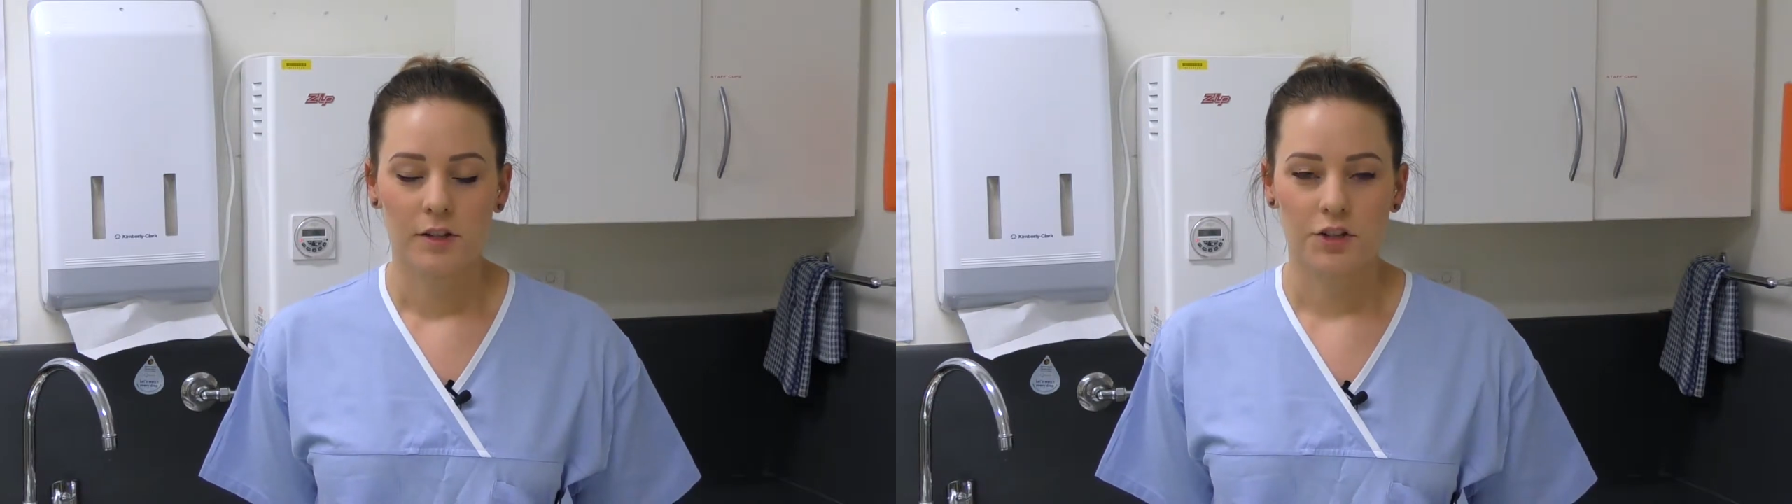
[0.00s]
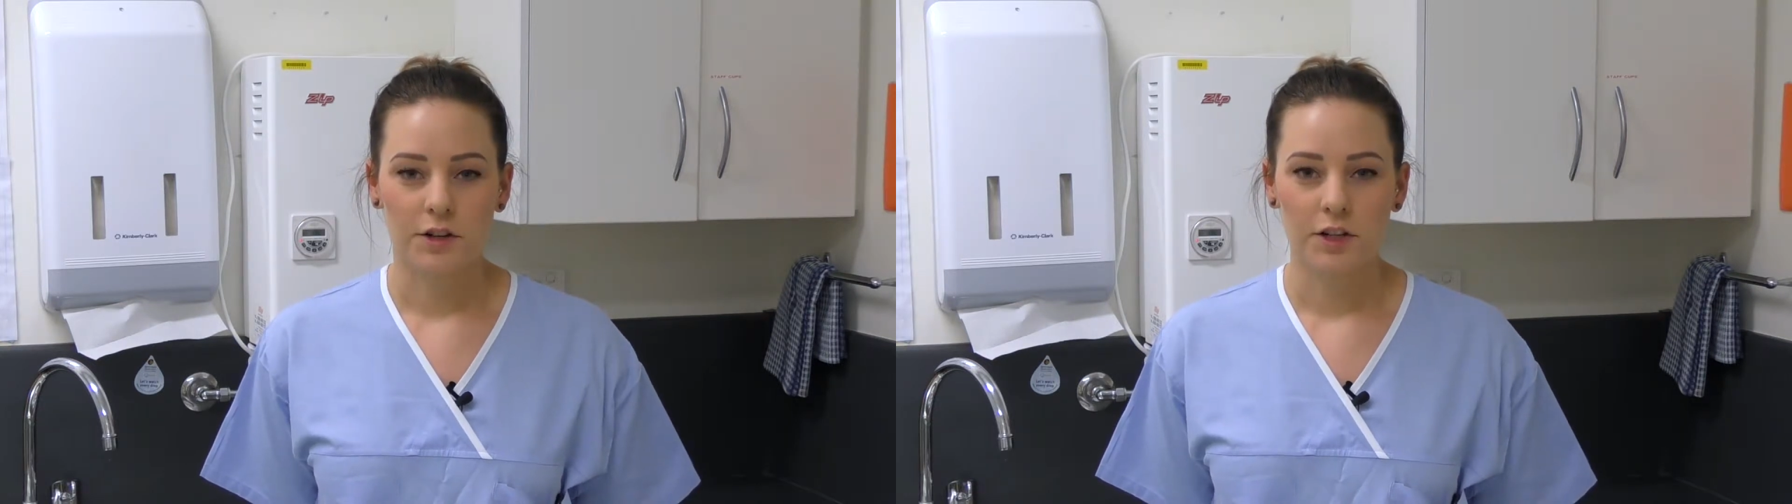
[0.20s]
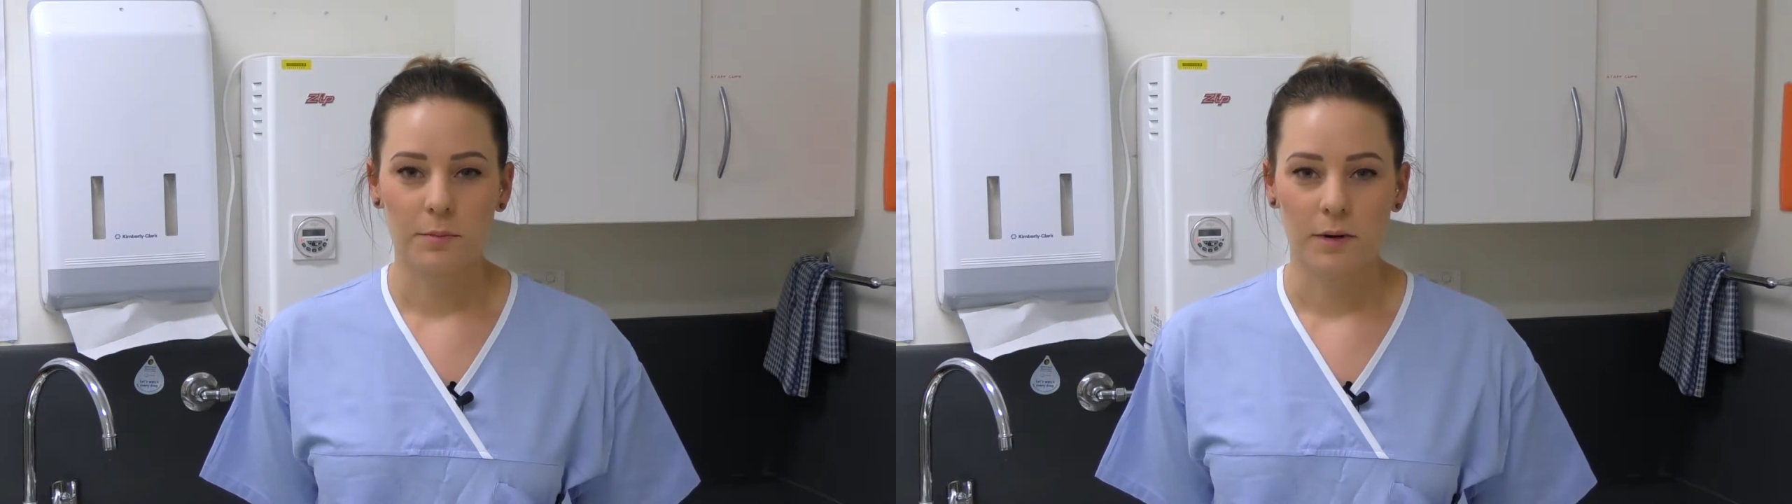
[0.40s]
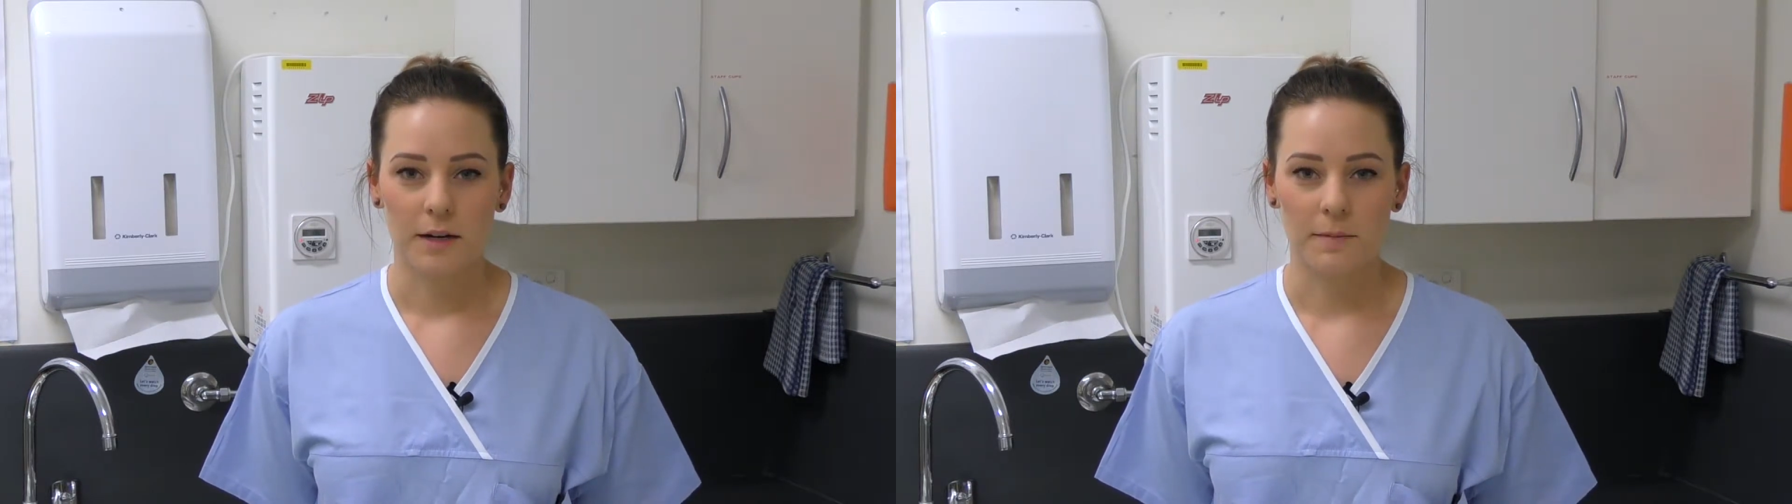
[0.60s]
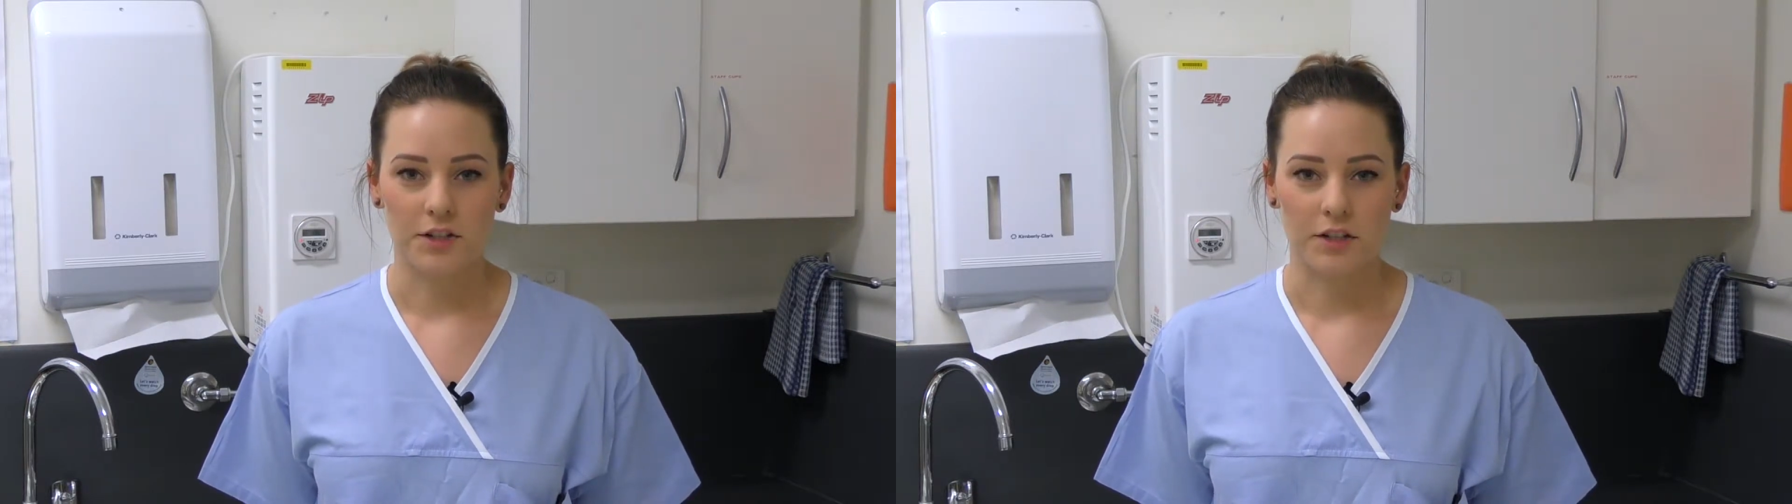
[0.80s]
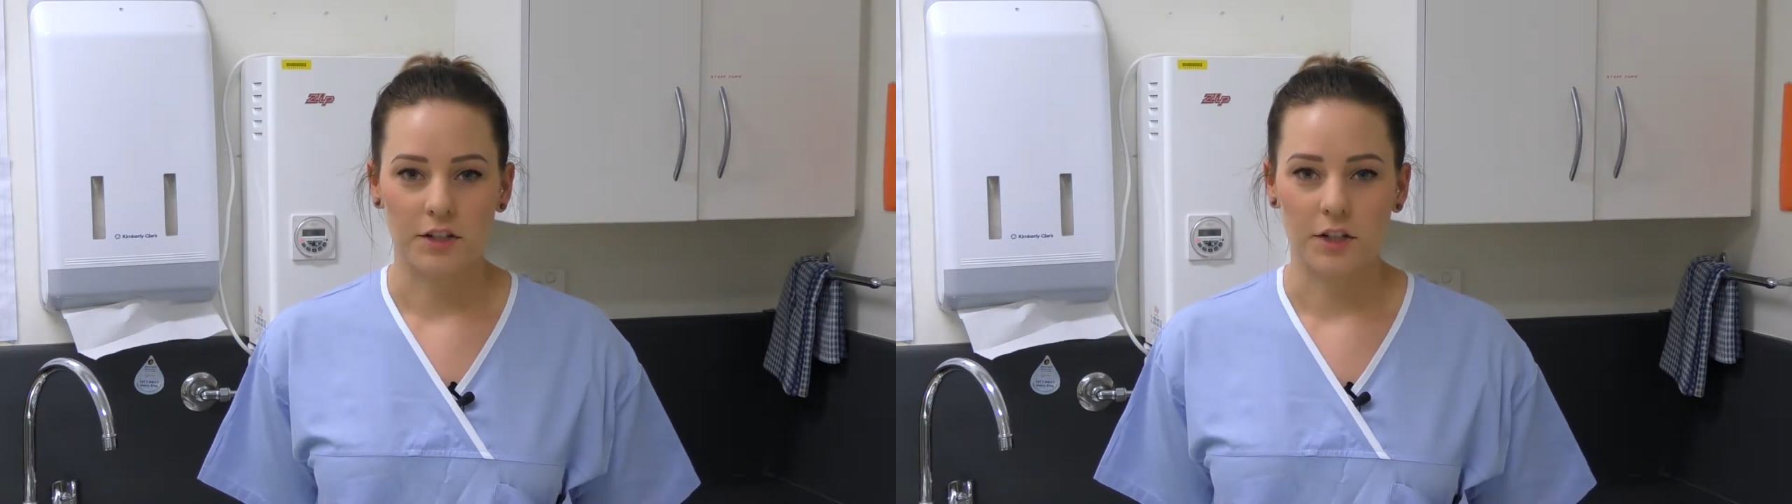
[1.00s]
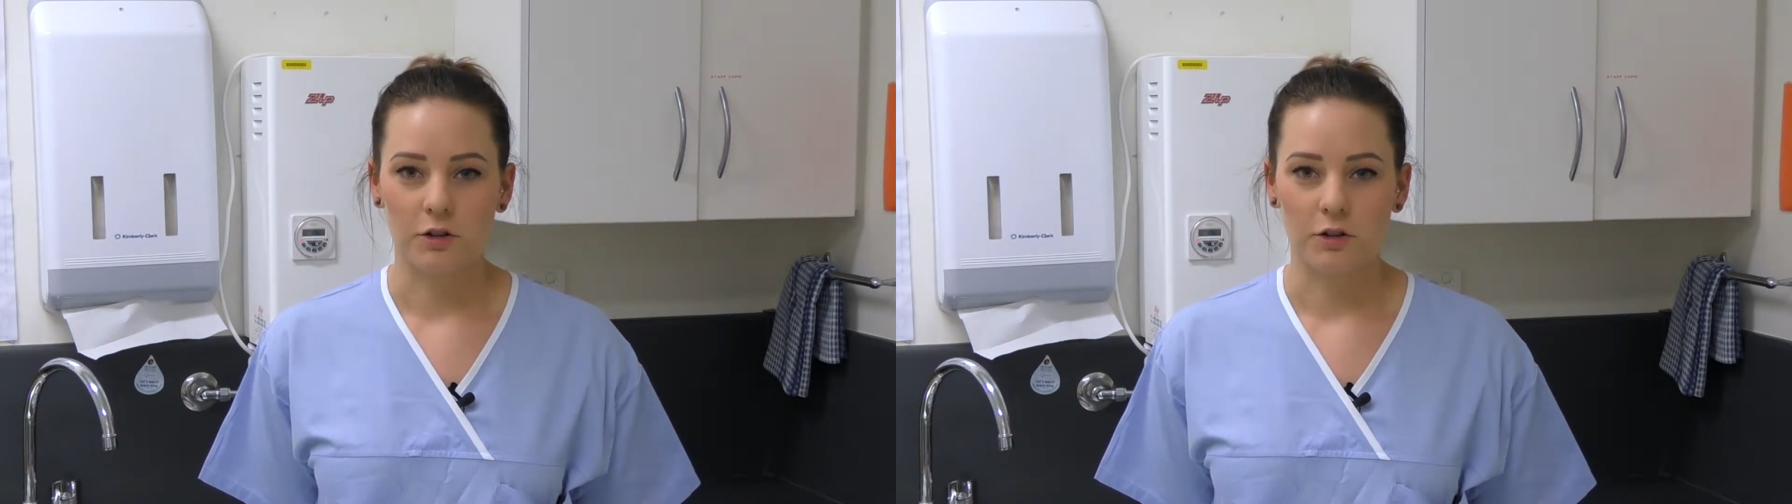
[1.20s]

During your pre-admission,